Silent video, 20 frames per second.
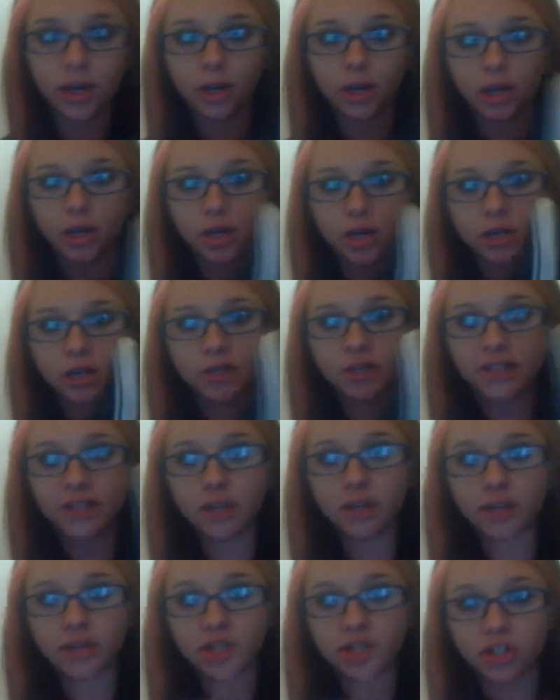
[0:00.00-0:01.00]
It comes out
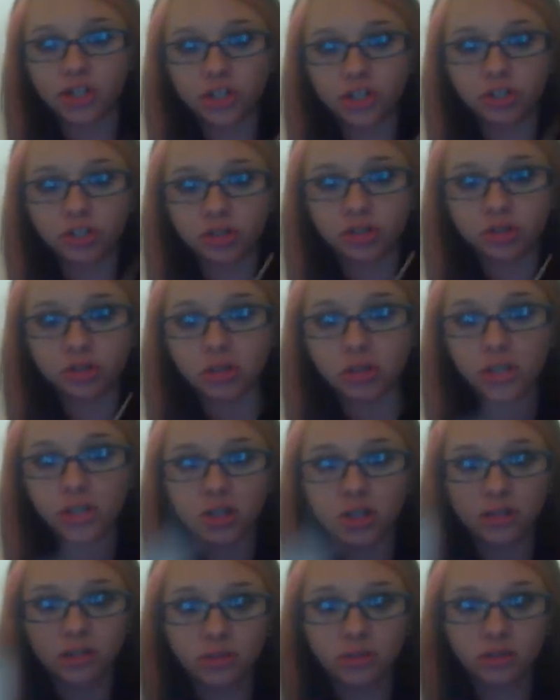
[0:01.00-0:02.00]
of my shoe.
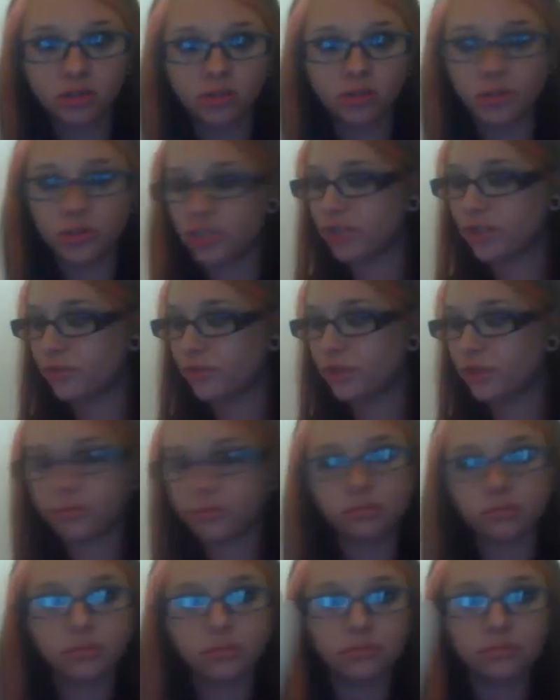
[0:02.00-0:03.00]
Put it in a whole bunch of different,
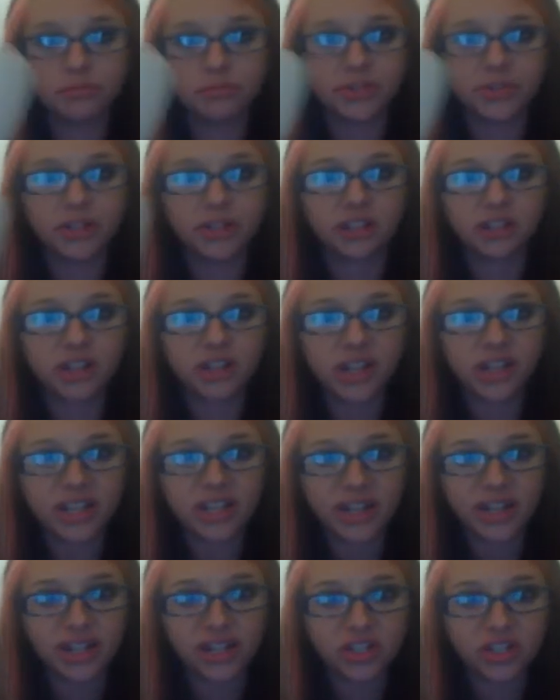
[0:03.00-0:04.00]

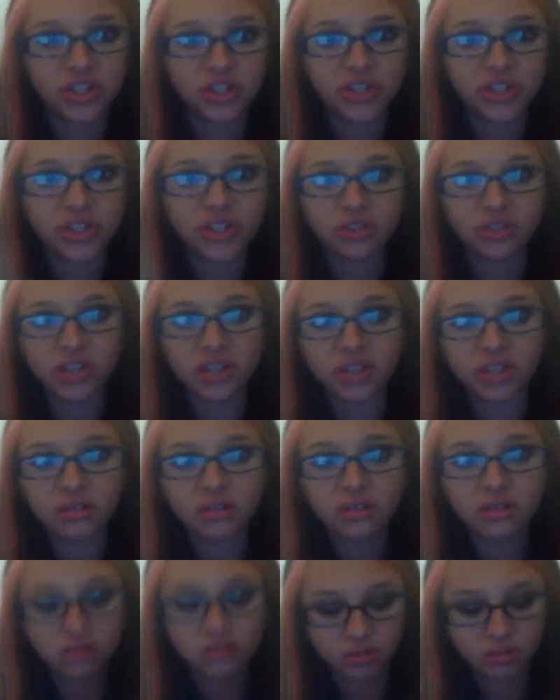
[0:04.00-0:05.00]
like any shoe that,
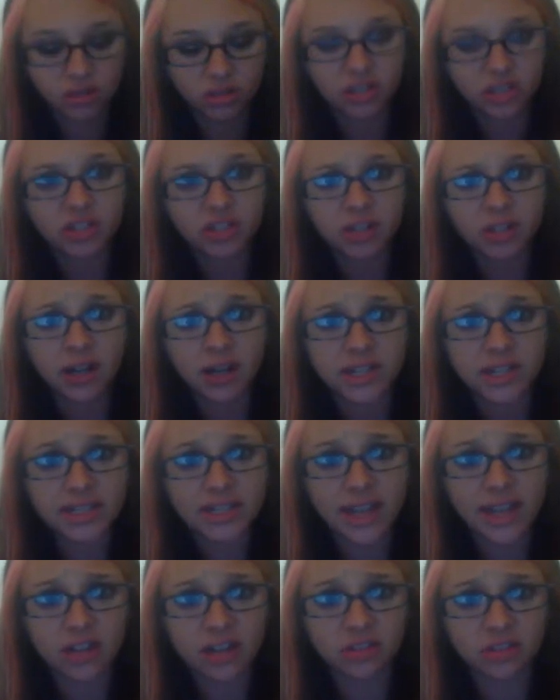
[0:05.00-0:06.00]
it's not a
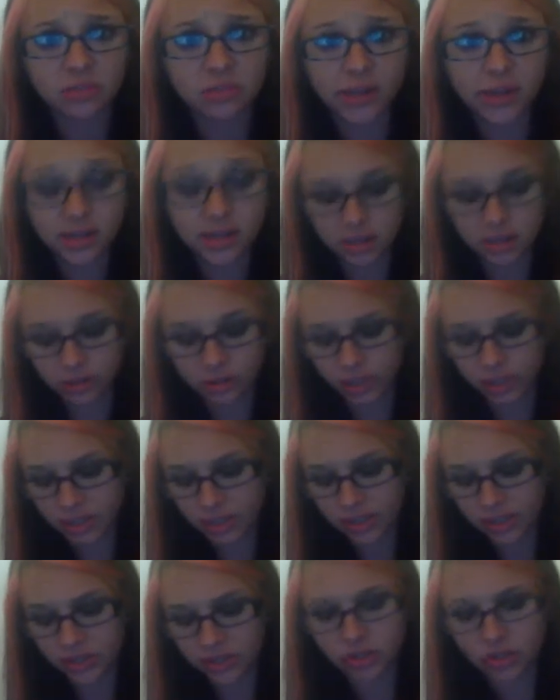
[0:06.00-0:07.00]
sandal, basically,
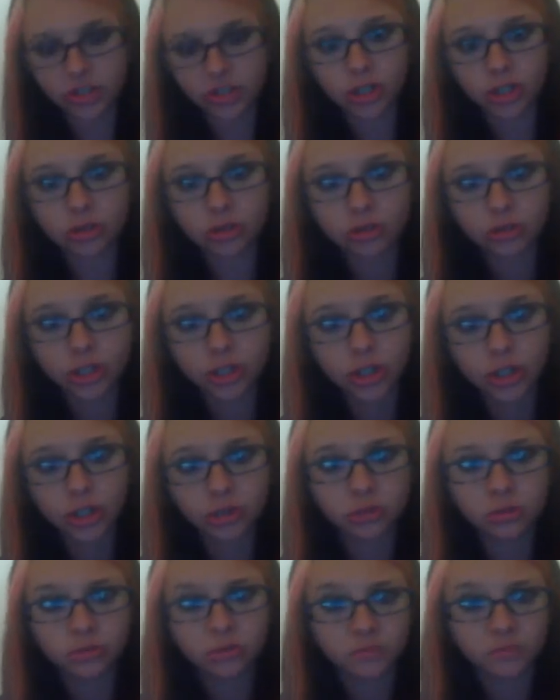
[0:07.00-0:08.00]
because there's no
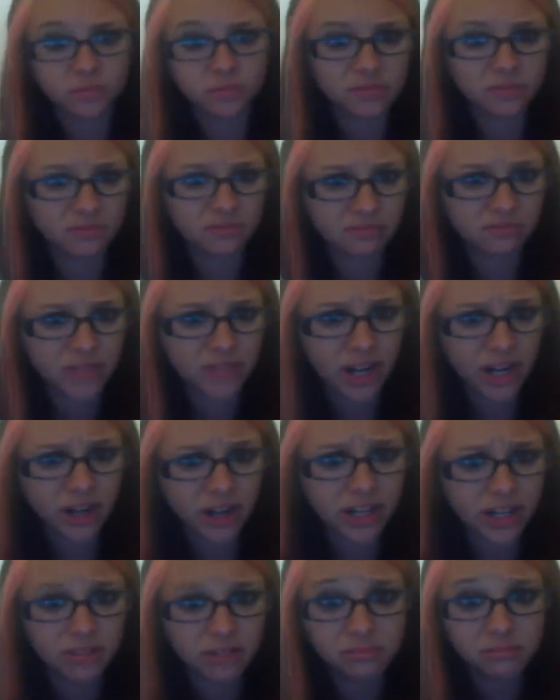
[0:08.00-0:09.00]
toe
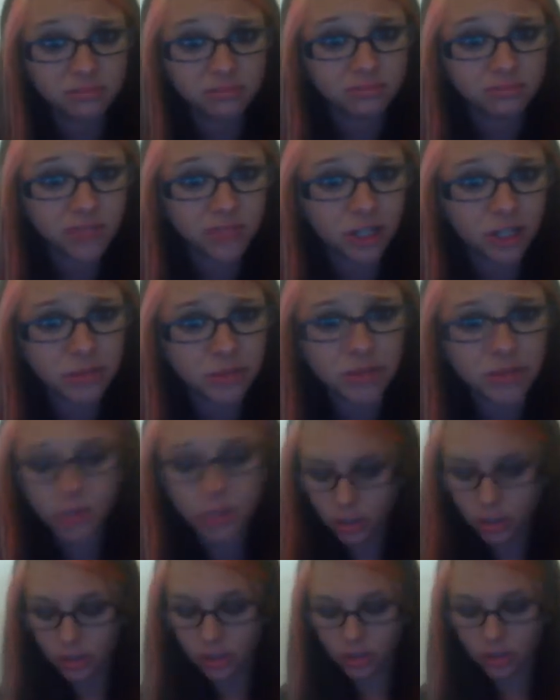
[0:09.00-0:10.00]
area. You know what I mean?
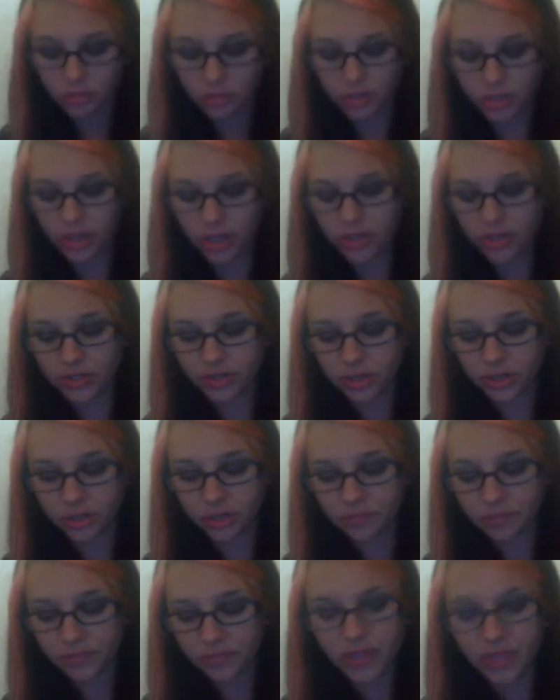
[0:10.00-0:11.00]
But yeah, so
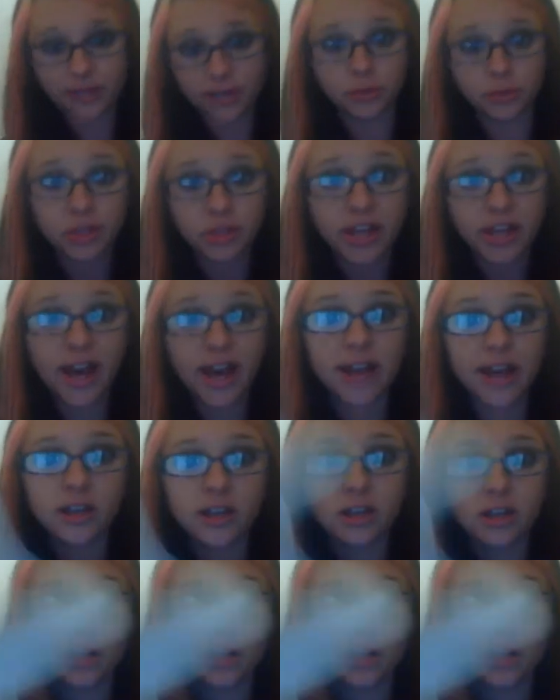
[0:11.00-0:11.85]
I have to wear that.